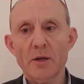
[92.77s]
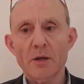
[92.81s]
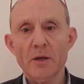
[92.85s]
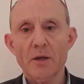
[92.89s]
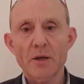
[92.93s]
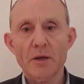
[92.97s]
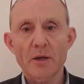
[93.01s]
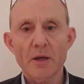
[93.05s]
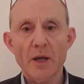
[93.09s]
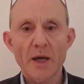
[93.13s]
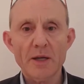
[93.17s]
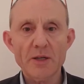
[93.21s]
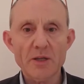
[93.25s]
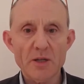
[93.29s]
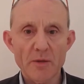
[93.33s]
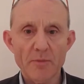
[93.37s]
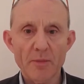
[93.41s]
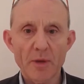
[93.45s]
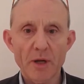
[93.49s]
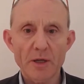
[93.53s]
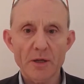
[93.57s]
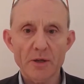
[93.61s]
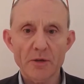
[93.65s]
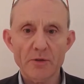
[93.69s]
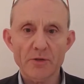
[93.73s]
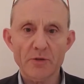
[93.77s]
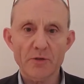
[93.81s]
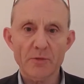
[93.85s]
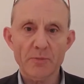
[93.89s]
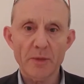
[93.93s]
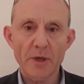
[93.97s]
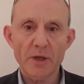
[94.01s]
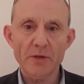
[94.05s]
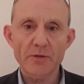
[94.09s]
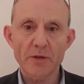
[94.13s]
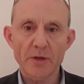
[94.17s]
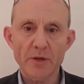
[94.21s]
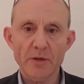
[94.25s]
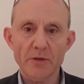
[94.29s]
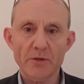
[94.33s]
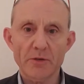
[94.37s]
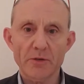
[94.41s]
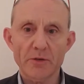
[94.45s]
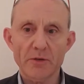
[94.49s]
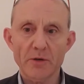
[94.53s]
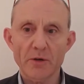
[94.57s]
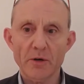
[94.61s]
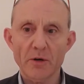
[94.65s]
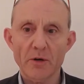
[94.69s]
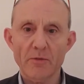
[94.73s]
90 million species
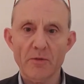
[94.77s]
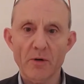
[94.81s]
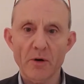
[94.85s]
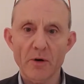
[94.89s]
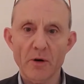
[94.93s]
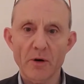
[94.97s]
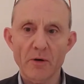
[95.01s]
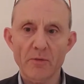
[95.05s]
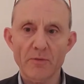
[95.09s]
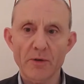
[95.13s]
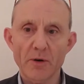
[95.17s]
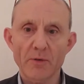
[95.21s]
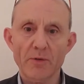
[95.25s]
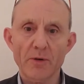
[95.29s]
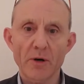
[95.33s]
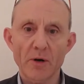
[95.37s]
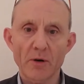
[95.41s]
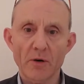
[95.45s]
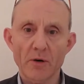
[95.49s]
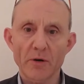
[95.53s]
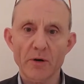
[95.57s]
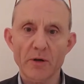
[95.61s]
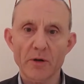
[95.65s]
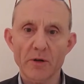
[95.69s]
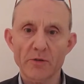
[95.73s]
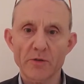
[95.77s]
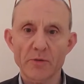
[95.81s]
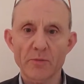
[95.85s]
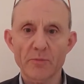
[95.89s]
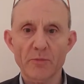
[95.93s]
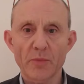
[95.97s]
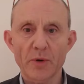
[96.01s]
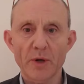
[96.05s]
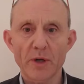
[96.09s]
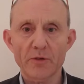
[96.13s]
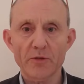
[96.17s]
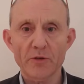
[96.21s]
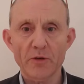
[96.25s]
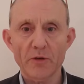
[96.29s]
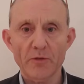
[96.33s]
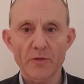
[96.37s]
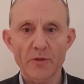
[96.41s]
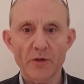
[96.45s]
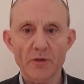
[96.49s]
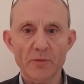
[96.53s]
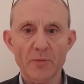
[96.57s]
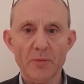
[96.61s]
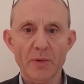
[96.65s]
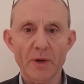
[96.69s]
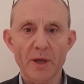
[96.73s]
of different organisms present on this
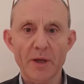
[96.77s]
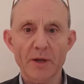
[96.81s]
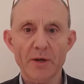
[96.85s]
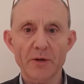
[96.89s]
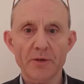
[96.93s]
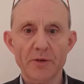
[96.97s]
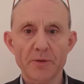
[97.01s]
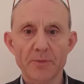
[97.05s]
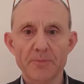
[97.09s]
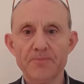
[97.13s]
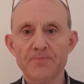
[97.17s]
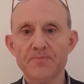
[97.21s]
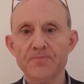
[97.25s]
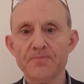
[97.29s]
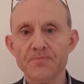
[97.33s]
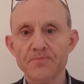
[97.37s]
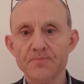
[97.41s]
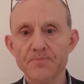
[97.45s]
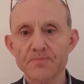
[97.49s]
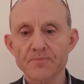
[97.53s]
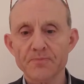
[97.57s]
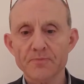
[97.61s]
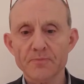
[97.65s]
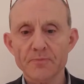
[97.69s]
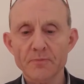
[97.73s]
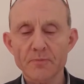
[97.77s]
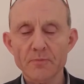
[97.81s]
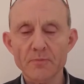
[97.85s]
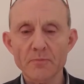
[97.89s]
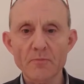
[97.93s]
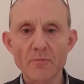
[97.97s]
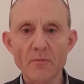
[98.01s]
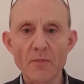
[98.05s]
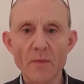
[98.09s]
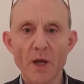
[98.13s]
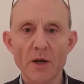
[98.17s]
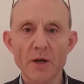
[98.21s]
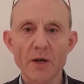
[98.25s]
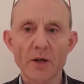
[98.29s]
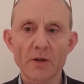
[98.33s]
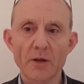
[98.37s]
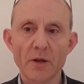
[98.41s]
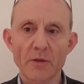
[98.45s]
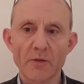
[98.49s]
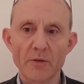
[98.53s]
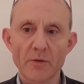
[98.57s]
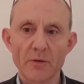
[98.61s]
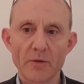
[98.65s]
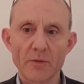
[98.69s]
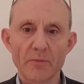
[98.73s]
planet,
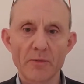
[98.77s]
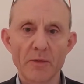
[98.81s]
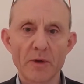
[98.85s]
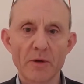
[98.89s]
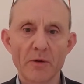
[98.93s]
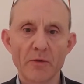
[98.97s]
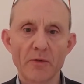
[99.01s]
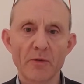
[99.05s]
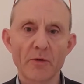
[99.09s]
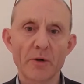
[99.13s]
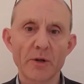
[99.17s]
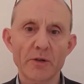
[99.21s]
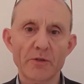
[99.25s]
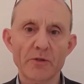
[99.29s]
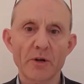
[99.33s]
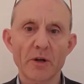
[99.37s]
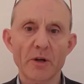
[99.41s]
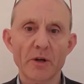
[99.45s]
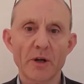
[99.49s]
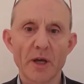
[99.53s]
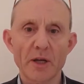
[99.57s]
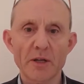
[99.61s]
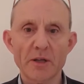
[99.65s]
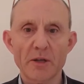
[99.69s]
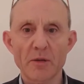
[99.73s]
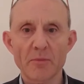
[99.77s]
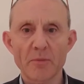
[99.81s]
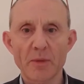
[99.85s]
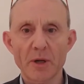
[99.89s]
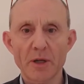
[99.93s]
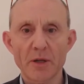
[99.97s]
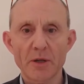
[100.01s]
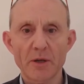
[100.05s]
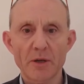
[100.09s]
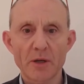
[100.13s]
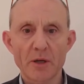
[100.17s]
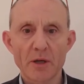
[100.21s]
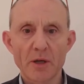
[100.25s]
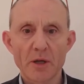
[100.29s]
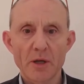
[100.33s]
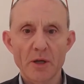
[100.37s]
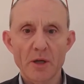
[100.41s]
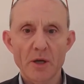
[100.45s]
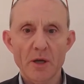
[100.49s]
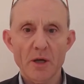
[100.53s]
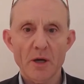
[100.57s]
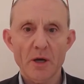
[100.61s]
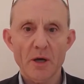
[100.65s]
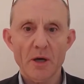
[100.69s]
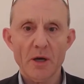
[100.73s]
in the region of 90 million.
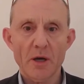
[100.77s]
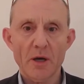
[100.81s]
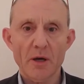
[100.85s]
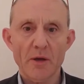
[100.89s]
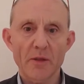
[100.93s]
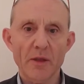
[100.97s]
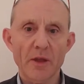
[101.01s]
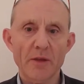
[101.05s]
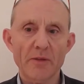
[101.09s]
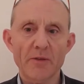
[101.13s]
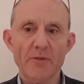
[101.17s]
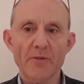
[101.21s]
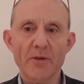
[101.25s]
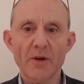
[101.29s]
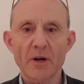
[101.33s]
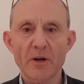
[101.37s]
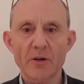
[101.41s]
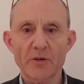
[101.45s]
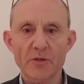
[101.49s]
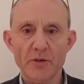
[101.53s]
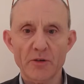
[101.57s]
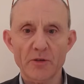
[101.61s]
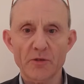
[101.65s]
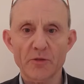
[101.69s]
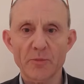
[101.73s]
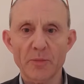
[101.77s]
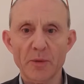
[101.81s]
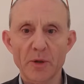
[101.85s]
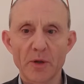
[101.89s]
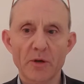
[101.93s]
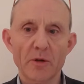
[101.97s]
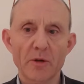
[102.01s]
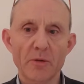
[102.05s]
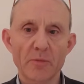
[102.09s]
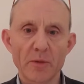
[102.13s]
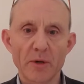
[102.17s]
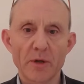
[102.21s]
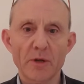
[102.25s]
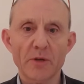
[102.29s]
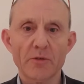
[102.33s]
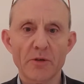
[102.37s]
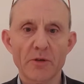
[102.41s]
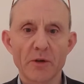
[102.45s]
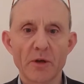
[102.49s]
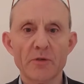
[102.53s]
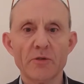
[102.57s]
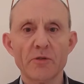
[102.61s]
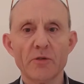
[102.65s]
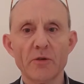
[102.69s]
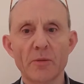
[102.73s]
The figure is disputed, but it's
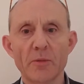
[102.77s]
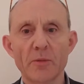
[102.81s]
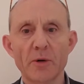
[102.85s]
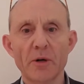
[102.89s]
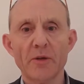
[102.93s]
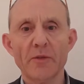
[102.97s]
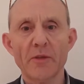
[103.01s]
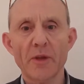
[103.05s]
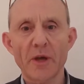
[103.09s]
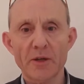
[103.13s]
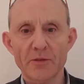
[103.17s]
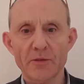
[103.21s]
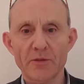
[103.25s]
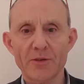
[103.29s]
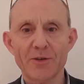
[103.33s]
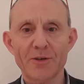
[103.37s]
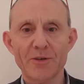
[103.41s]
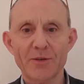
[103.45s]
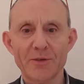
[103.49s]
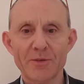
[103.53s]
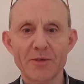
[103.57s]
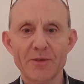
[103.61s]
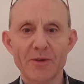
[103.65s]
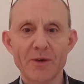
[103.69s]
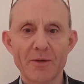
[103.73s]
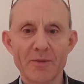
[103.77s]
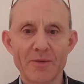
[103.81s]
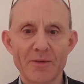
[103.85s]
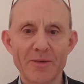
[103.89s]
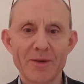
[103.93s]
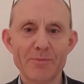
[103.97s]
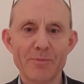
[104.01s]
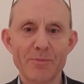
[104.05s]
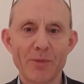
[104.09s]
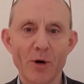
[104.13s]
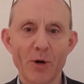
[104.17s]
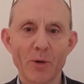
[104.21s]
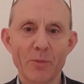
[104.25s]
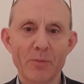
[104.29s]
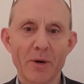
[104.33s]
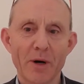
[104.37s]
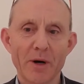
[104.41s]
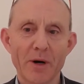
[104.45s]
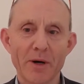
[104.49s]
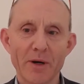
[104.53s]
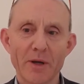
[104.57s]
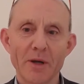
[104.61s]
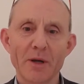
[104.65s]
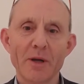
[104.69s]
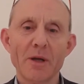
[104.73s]
somewhere in that sort of ballpark
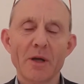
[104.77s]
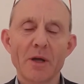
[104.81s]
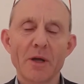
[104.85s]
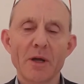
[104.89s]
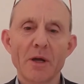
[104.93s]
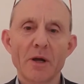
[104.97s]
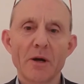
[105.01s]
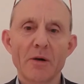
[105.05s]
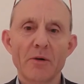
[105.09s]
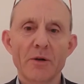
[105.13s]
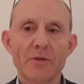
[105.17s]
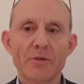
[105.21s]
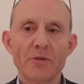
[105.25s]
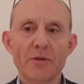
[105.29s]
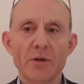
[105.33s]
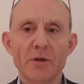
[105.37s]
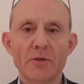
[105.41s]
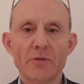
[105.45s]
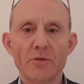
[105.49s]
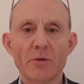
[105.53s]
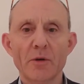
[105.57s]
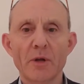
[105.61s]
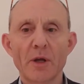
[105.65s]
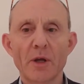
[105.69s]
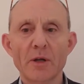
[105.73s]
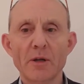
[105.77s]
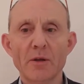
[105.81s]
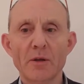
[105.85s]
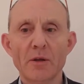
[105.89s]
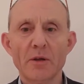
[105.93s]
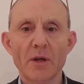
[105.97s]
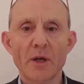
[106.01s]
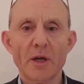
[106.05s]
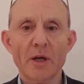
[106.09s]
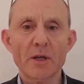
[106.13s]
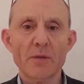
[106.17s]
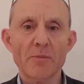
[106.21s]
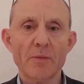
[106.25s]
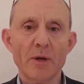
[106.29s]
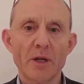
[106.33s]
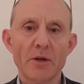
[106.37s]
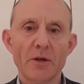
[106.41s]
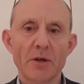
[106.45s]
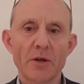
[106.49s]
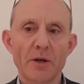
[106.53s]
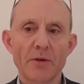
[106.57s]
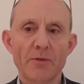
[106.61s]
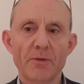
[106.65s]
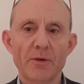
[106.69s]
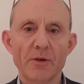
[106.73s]
region. So 90 million
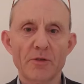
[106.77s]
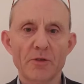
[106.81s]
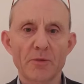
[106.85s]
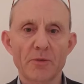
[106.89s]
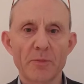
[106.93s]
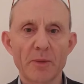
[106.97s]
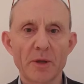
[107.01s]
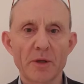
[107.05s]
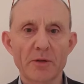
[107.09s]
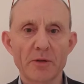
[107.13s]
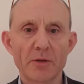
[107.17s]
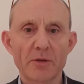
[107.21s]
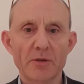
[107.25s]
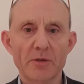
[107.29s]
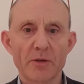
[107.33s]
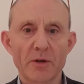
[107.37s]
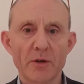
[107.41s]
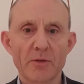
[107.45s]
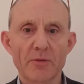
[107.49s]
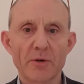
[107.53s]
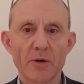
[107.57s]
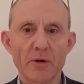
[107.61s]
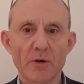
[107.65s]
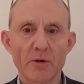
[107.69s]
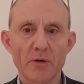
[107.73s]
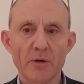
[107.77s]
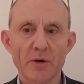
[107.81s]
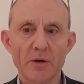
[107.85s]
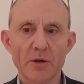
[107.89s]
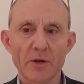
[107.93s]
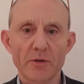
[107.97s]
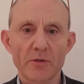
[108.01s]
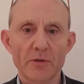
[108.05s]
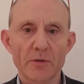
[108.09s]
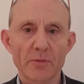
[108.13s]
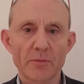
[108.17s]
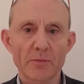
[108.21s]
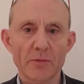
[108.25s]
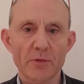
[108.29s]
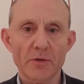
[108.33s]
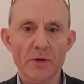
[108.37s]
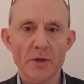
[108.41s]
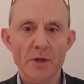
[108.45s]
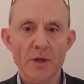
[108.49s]
different species, different organisms.